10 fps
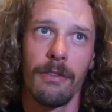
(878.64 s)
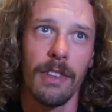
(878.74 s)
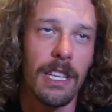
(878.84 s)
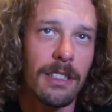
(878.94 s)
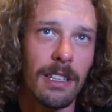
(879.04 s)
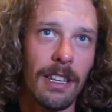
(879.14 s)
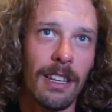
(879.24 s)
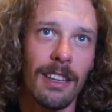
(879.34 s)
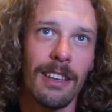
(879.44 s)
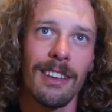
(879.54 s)

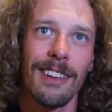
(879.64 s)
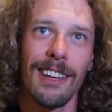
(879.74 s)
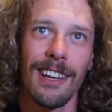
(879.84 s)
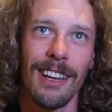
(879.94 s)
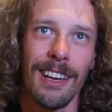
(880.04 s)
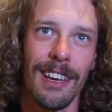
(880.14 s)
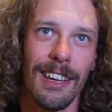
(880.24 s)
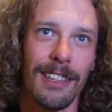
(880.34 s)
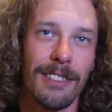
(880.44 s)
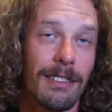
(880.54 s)
Fixie,
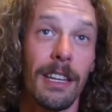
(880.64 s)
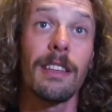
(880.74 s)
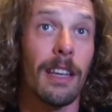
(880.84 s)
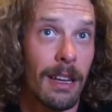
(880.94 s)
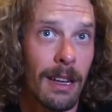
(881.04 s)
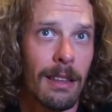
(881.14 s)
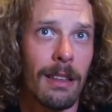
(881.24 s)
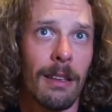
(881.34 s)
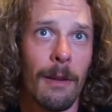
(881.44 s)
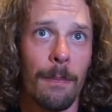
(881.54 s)
street
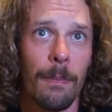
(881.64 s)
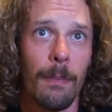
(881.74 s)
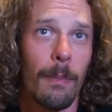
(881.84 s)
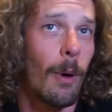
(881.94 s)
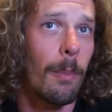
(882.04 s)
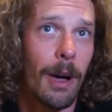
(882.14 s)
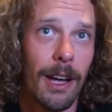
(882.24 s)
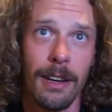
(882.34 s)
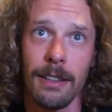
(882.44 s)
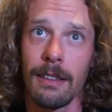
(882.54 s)
art, pop
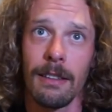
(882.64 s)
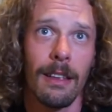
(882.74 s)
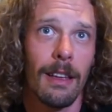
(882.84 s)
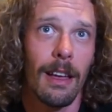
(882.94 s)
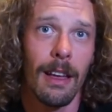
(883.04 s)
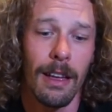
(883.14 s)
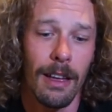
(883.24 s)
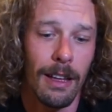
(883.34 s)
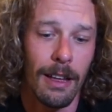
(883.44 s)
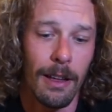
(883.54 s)
art.
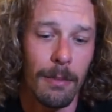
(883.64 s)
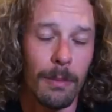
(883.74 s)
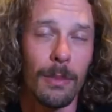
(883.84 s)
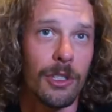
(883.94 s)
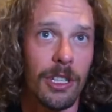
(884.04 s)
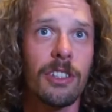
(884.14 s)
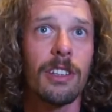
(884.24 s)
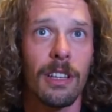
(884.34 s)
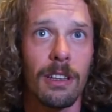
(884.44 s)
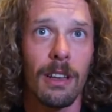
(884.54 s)

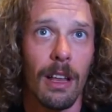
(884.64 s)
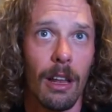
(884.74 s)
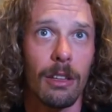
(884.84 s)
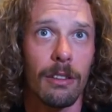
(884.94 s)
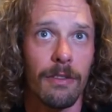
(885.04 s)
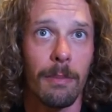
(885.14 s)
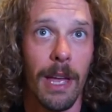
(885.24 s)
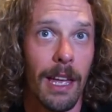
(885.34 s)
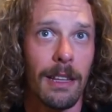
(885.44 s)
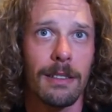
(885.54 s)
Musician, a lot of
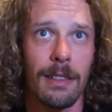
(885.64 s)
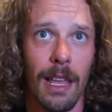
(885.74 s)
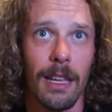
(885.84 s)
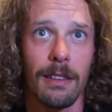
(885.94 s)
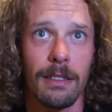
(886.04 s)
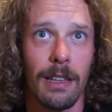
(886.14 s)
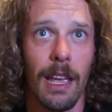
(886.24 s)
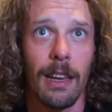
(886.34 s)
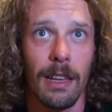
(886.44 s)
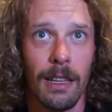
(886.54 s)
bands like
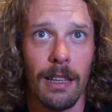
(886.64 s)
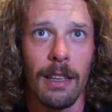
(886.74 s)
cycling,